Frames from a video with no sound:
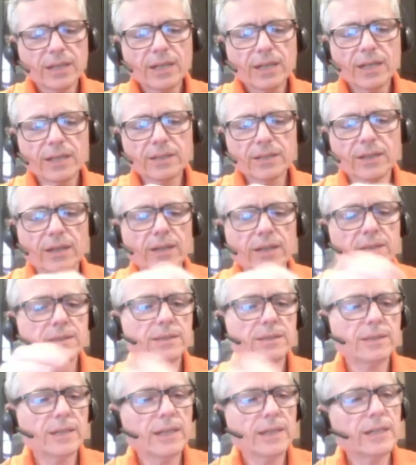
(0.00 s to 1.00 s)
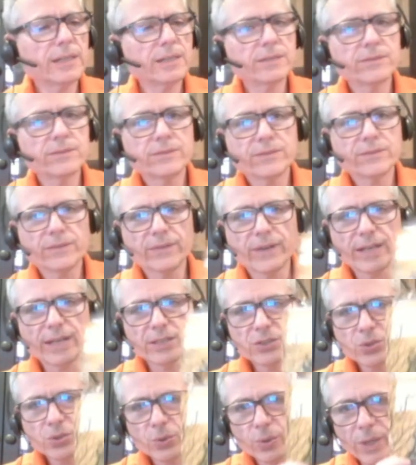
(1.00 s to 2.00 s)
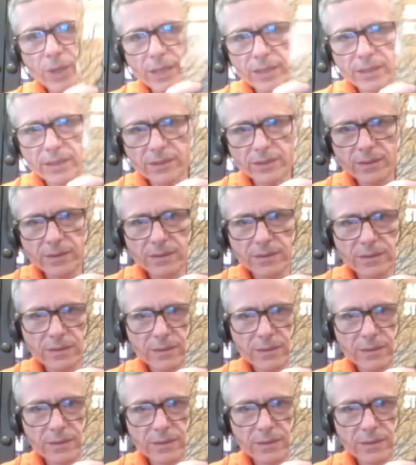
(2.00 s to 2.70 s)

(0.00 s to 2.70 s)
I got Advanced Squad Leader,